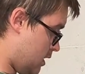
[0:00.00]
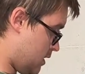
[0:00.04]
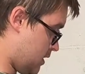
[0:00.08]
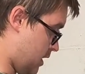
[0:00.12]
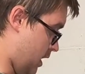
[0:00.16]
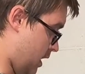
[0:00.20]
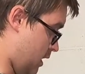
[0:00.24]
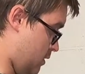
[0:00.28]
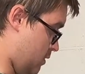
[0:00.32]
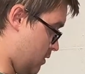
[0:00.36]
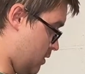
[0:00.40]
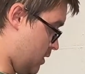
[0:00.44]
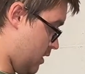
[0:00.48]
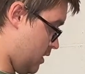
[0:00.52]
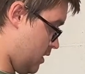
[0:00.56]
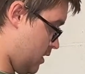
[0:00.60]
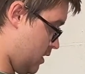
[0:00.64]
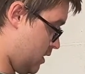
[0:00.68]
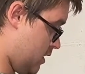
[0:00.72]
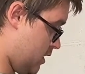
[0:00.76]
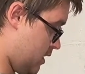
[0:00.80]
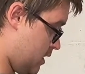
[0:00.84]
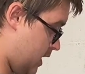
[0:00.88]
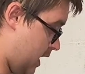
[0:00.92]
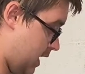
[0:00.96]
So,
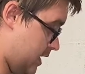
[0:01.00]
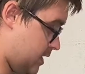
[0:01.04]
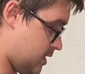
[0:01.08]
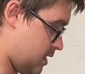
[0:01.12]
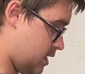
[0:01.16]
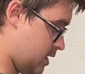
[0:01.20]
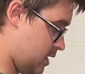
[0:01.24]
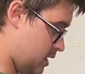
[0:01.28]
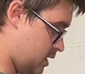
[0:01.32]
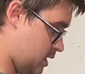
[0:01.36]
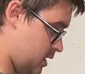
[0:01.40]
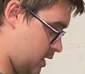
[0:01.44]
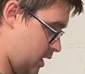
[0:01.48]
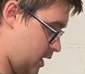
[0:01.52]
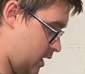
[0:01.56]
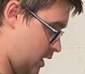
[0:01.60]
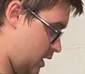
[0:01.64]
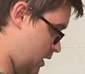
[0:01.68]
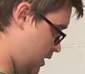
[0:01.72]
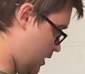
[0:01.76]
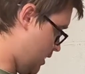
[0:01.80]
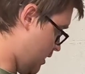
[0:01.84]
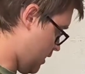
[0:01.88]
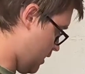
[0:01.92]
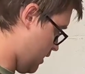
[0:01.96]
yes,
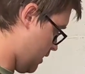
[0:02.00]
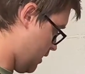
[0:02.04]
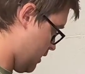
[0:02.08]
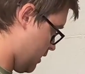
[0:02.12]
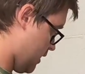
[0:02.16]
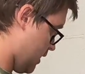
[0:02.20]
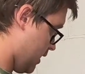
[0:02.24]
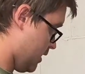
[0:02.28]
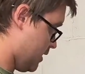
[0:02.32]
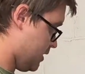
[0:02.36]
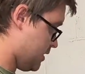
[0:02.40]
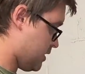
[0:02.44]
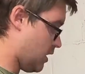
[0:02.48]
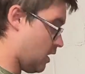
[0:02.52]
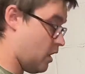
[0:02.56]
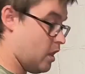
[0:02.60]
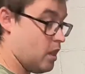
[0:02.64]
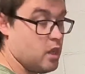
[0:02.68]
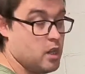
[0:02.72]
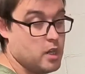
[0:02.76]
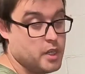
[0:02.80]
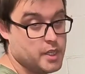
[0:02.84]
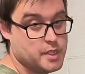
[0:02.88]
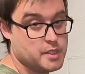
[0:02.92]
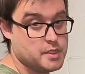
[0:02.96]
these
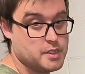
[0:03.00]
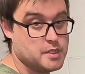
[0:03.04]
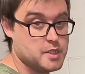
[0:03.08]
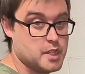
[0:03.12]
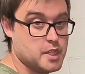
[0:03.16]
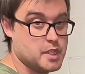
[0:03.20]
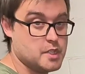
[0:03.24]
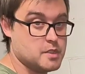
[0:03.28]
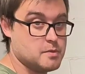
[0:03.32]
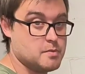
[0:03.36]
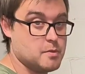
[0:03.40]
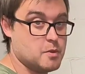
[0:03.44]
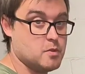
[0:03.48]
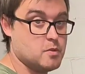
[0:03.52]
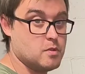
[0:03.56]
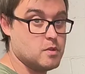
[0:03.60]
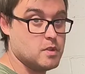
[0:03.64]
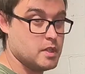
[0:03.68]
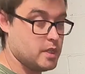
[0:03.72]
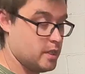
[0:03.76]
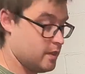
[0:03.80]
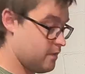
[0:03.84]
are interchangeable.